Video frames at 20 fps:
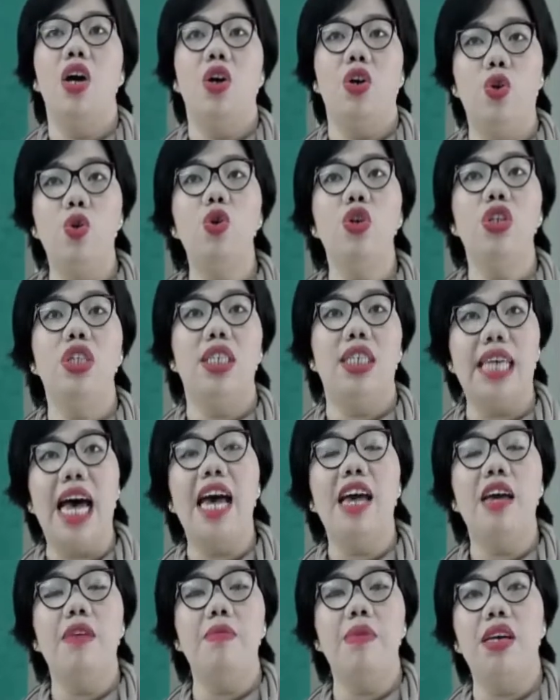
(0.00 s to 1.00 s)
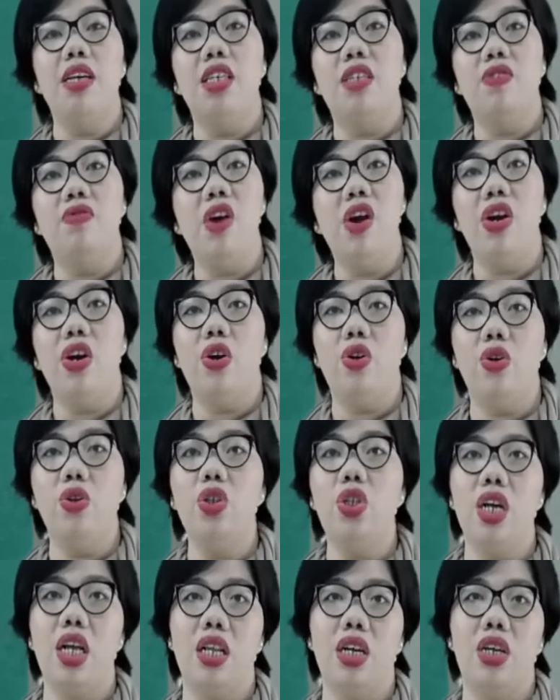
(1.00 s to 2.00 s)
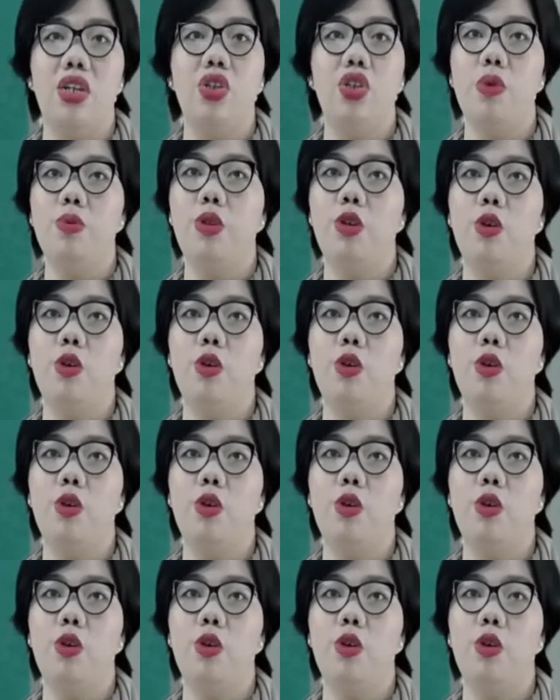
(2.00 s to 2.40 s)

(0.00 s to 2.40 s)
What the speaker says: Good timing is very crucial in terms